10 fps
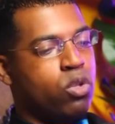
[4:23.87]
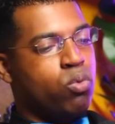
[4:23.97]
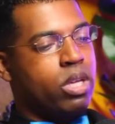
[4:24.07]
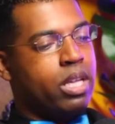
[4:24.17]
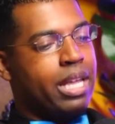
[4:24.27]
You
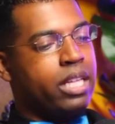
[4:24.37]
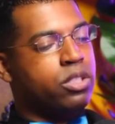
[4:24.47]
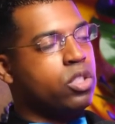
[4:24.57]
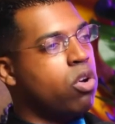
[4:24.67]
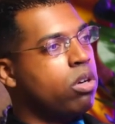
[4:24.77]
can
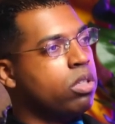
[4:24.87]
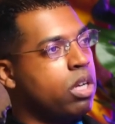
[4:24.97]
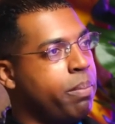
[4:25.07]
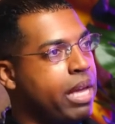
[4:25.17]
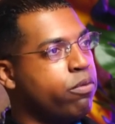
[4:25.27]
install
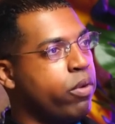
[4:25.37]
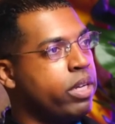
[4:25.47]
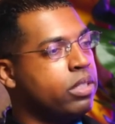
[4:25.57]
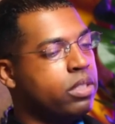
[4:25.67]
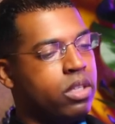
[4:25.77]
command phrases.